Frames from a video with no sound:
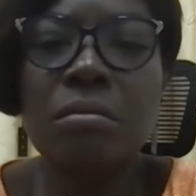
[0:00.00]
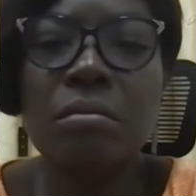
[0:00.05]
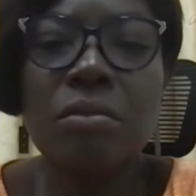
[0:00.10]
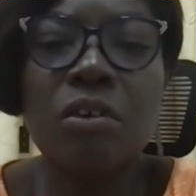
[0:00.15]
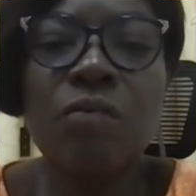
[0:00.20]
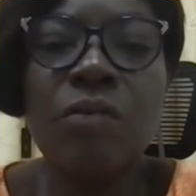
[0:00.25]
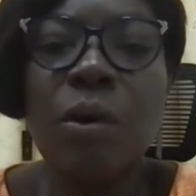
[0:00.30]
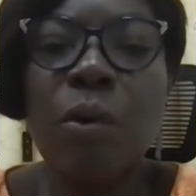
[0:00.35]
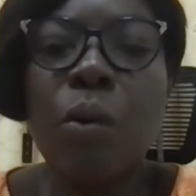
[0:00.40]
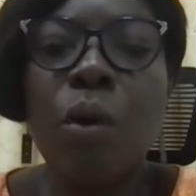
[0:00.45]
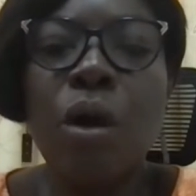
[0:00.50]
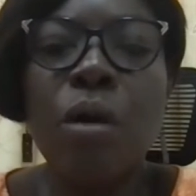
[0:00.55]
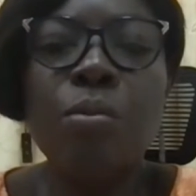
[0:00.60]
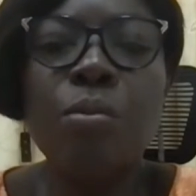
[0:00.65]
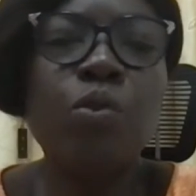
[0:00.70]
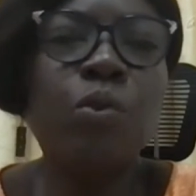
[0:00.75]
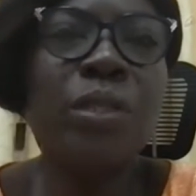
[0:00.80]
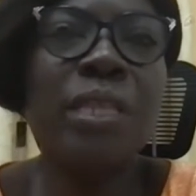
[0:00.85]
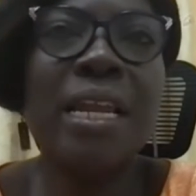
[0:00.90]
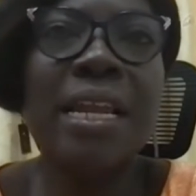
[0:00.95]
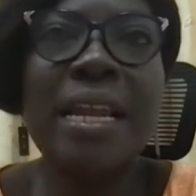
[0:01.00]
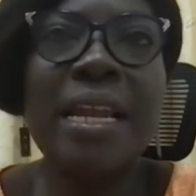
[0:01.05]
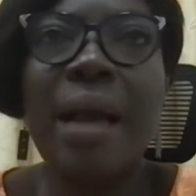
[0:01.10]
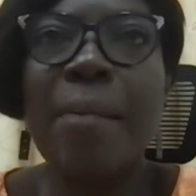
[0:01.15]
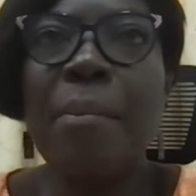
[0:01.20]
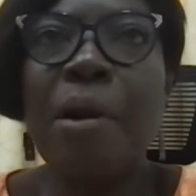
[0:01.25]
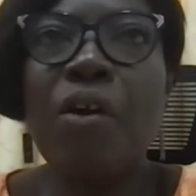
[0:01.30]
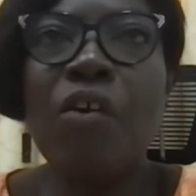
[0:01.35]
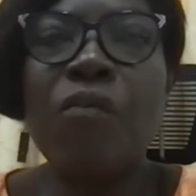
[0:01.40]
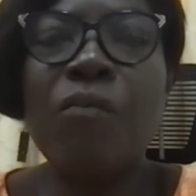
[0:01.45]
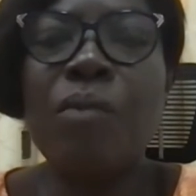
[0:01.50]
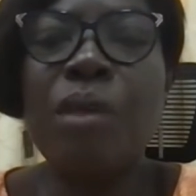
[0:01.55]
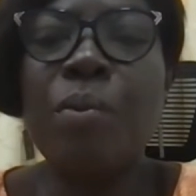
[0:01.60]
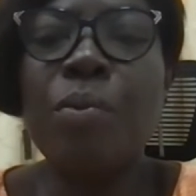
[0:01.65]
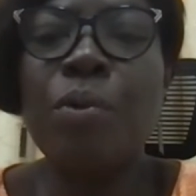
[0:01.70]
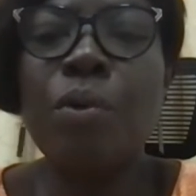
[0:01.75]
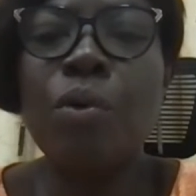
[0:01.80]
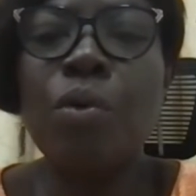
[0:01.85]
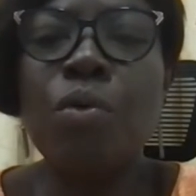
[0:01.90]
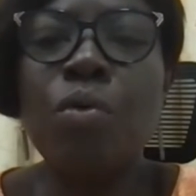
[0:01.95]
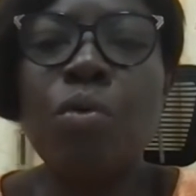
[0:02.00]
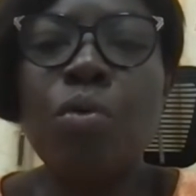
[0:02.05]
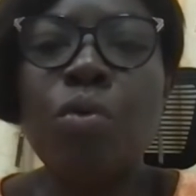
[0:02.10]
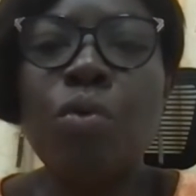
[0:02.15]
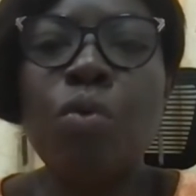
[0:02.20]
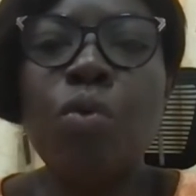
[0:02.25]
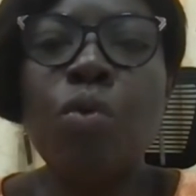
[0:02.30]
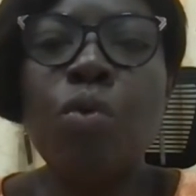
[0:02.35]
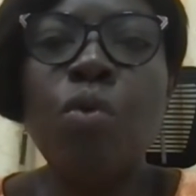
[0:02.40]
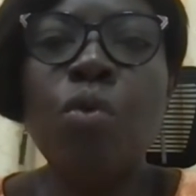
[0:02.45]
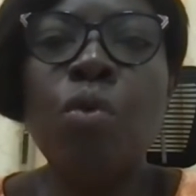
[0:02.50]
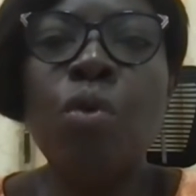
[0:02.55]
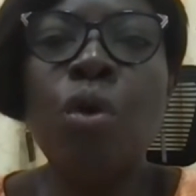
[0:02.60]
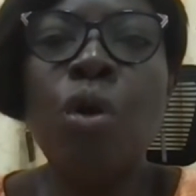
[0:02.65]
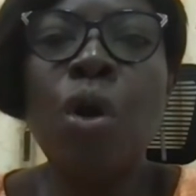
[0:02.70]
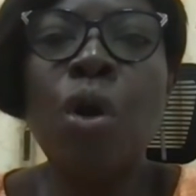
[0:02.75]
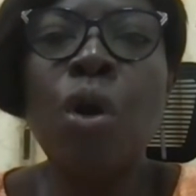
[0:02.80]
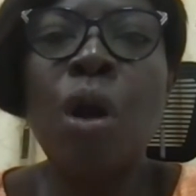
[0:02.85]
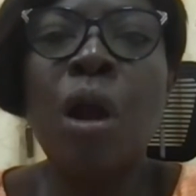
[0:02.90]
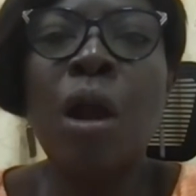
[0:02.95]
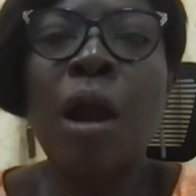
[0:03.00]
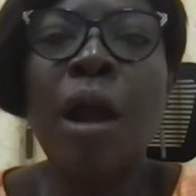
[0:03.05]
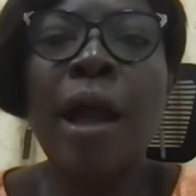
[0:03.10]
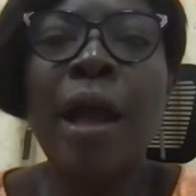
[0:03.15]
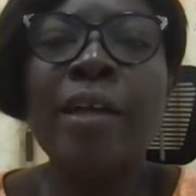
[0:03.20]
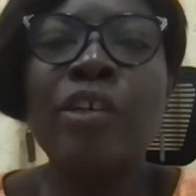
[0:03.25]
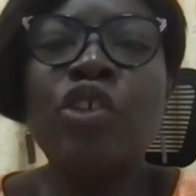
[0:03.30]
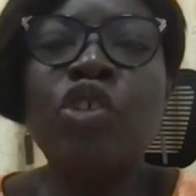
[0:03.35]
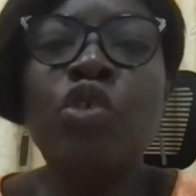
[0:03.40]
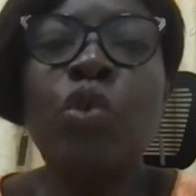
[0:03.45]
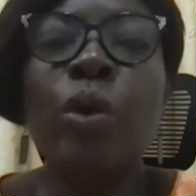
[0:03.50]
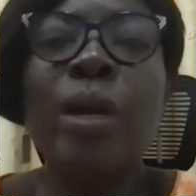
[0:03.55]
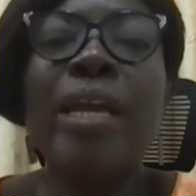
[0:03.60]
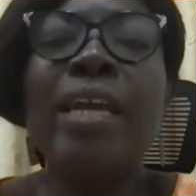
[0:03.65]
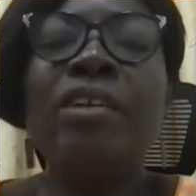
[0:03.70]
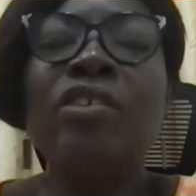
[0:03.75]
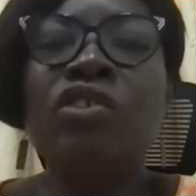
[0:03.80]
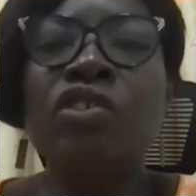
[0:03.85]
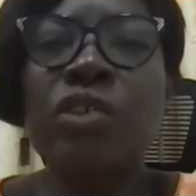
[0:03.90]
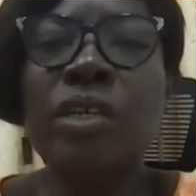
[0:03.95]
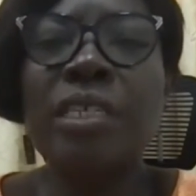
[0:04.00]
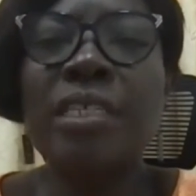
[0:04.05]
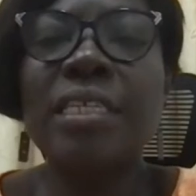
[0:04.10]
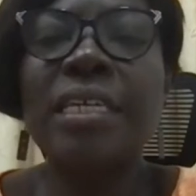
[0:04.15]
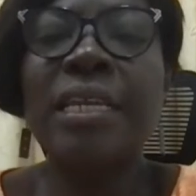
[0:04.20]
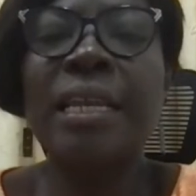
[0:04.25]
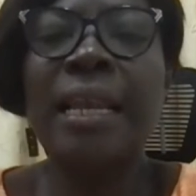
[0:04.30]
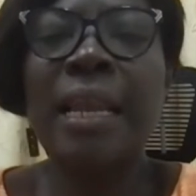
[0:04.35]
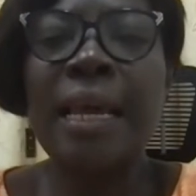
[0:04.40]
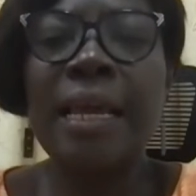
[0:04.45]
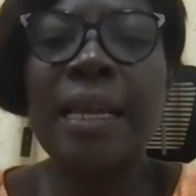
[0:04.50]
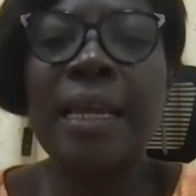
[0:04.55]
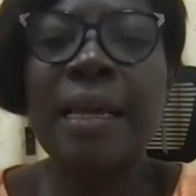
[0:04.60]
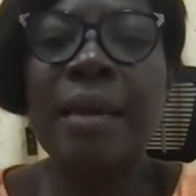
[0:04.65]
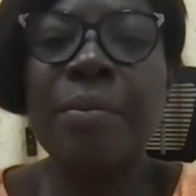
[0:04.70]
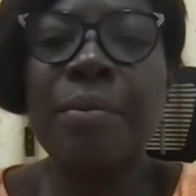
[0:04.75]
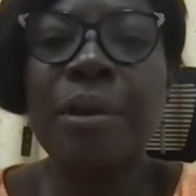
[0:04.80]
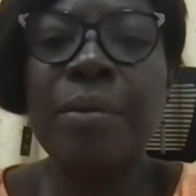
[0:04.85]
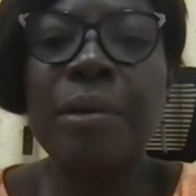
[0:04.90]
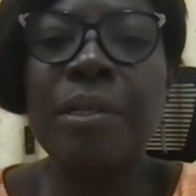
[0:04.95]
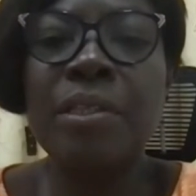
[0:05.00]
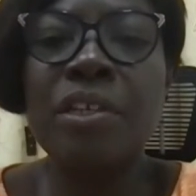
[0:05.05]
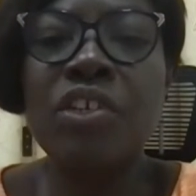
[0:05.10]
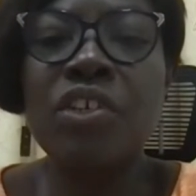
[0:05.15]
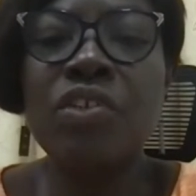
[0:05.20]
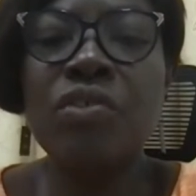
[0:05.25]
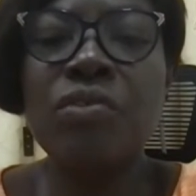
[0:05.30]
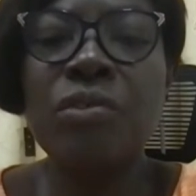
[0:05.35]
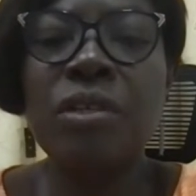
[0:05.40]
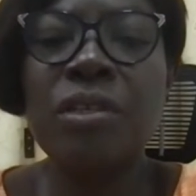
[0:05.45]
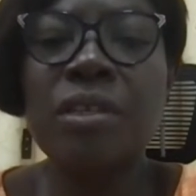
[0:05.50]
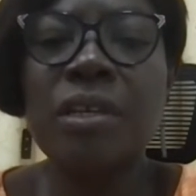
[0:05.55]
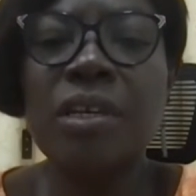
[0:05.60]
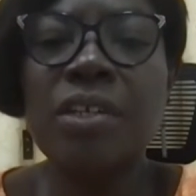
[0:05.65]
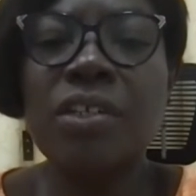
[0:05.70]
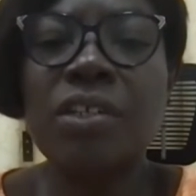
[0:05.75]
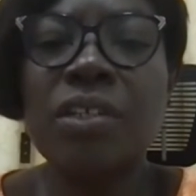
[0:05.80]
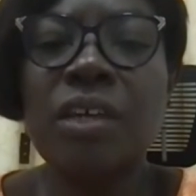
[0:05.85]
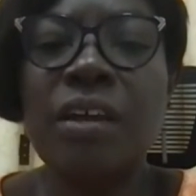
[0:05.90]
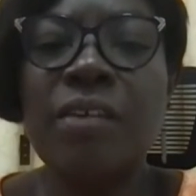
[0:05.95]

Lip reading: overwhelmed with the number of people who show interest in learning implementation research.